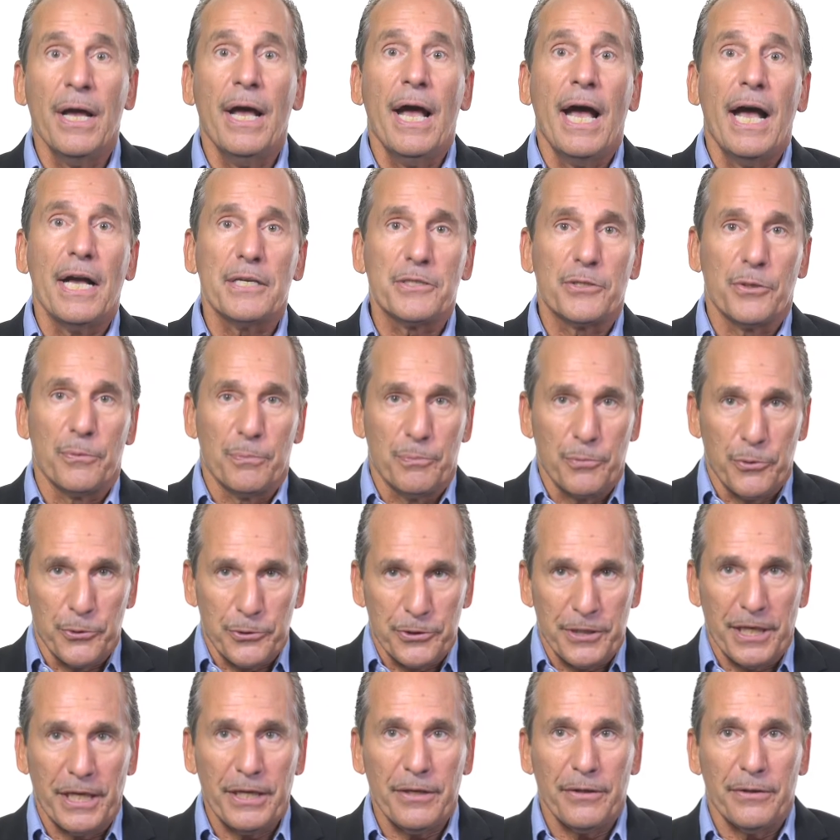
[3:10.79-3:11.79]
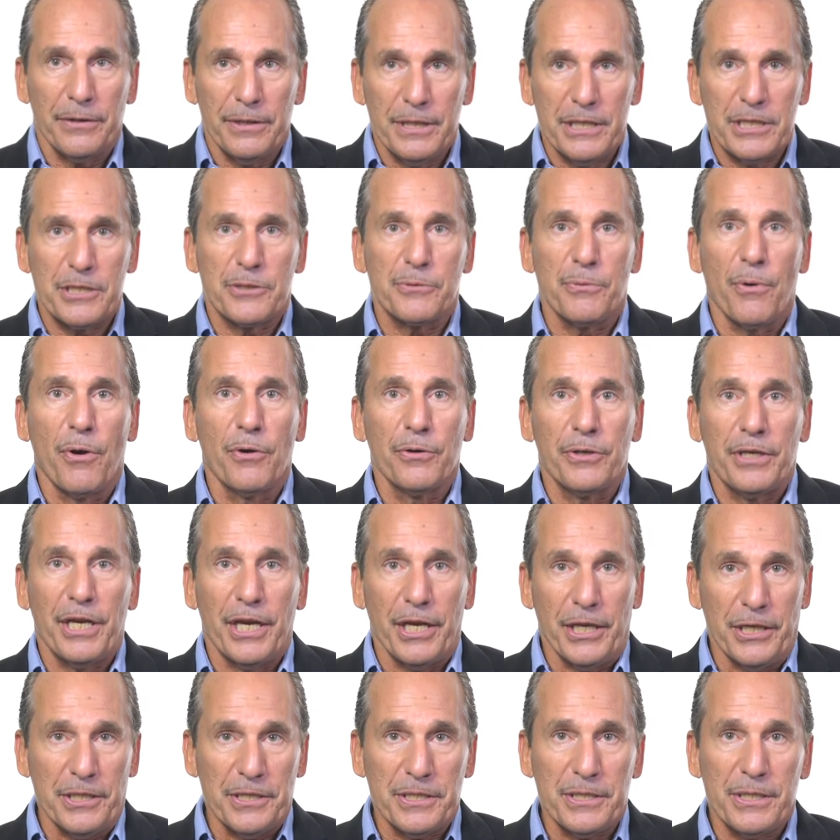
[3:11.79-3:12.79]
has a particularly strong
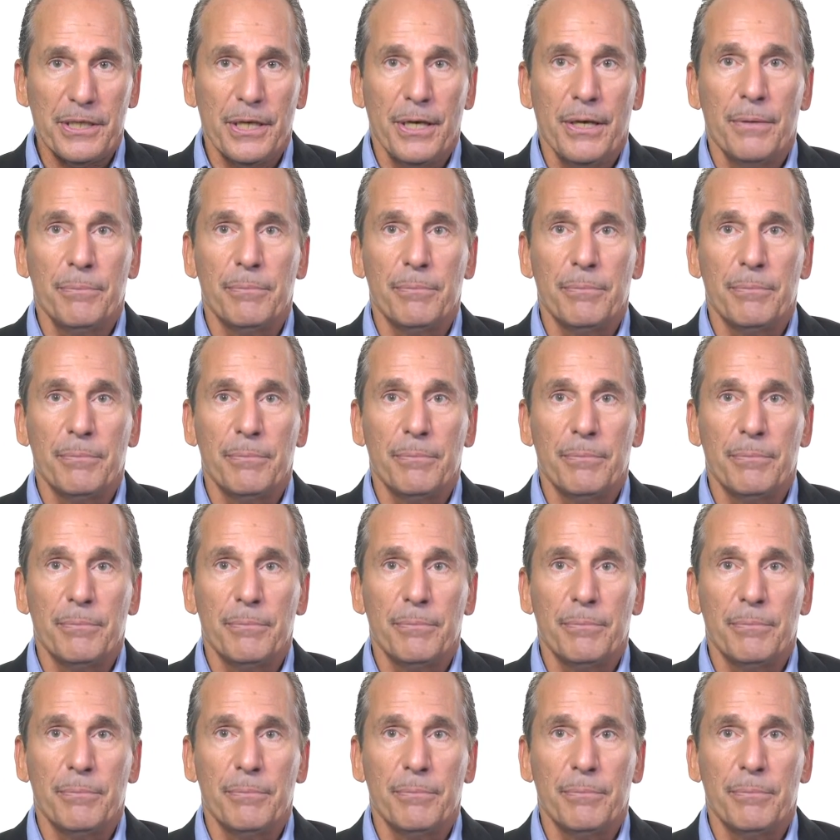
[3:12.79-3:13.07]
case